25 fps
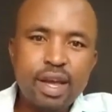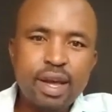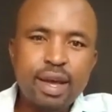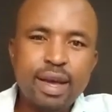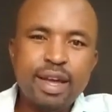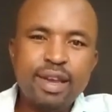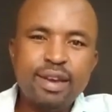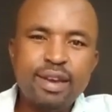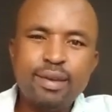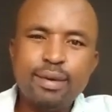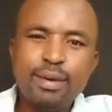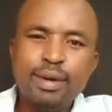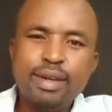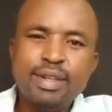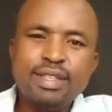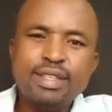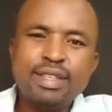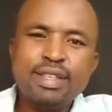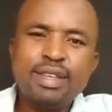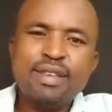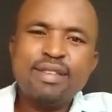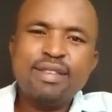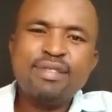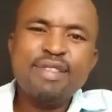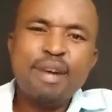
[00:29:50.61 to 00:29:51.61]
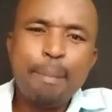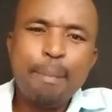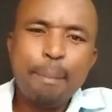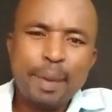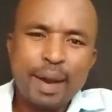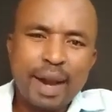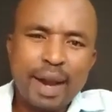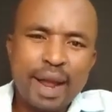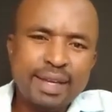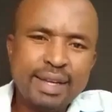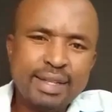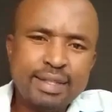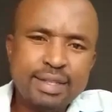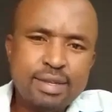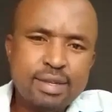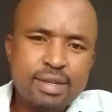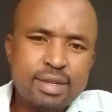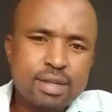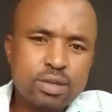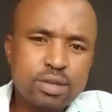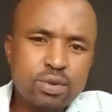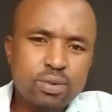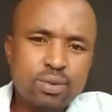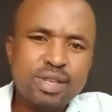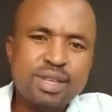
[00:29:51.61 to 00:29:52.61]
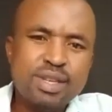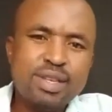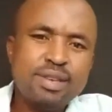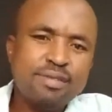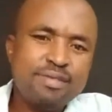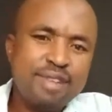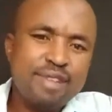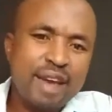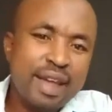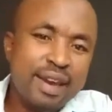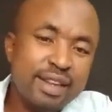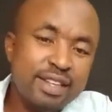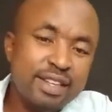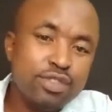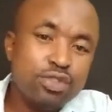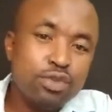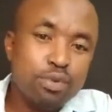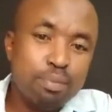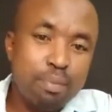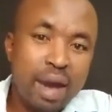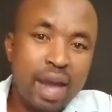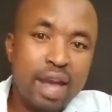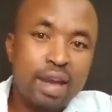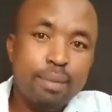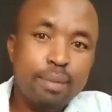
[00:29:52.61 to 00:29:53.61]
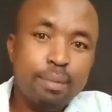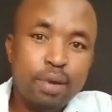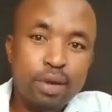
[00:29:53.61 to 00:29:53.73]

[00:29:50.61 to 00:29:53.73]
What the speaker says: and you receive a price which varies to mine,